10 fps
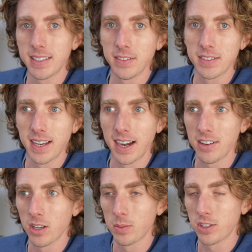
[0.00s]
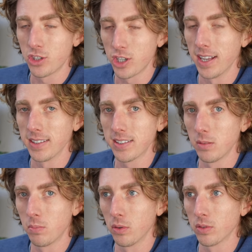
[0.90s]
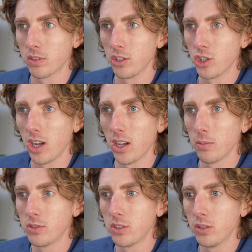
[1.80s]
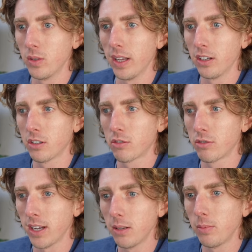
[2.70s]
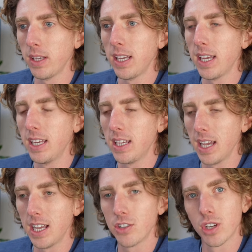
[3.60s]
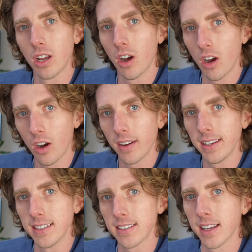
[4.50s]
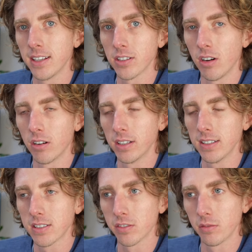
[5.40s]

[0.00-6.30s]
gives startups a chance to post their job to an incredibly engaging, high intent audience of